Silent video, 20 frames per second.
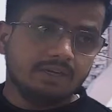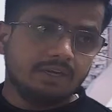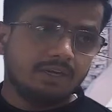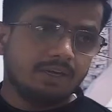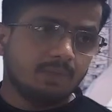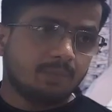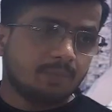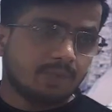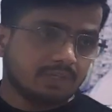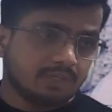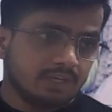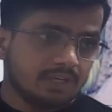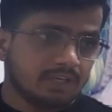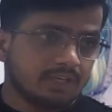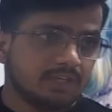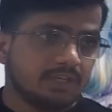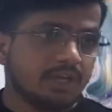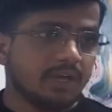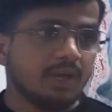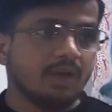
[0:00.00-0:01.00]
it is present
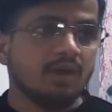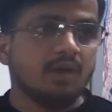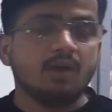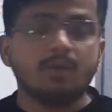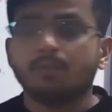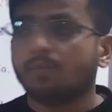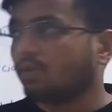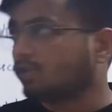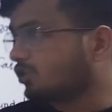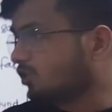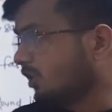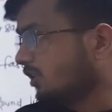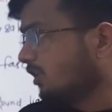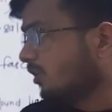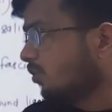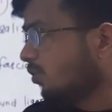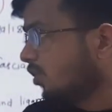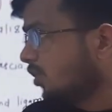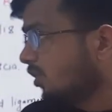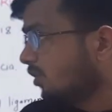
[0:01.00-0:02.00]
in the
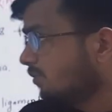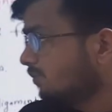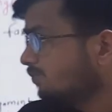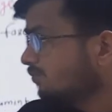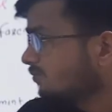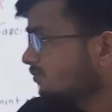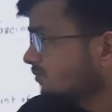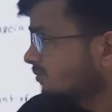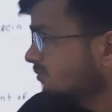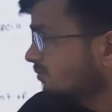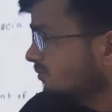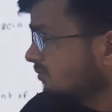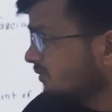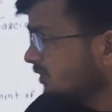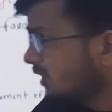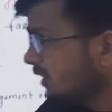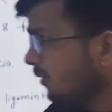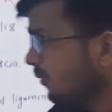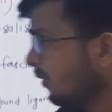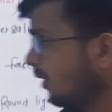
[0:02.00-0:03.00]
posterior wall.
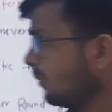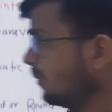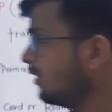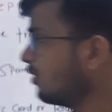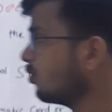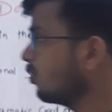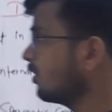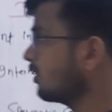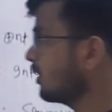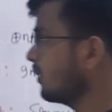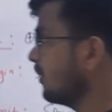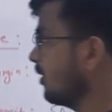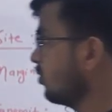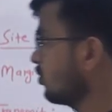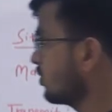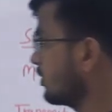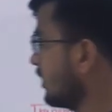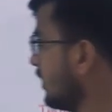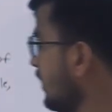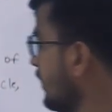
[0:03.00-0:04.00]
When we talk
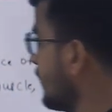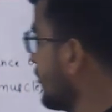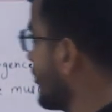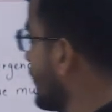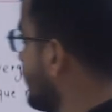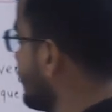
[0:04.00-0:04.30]
about the